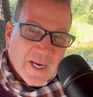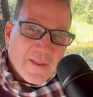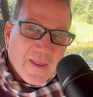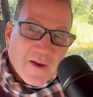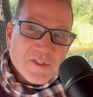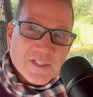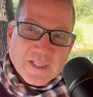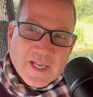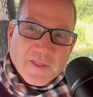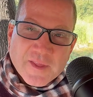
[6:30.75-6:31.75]
Obviously, a
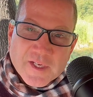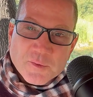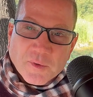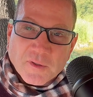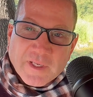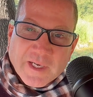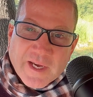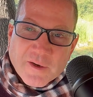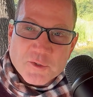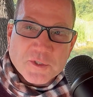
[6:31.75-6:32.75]
lot of
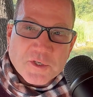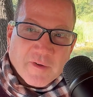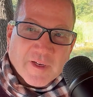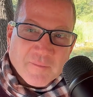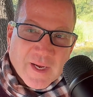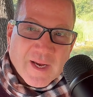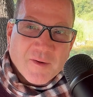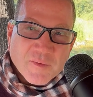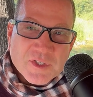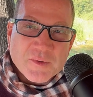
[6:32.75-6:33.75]
gears were turning in my
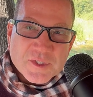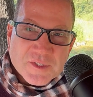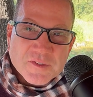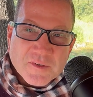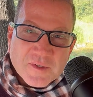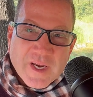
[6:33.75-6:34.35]
head when she was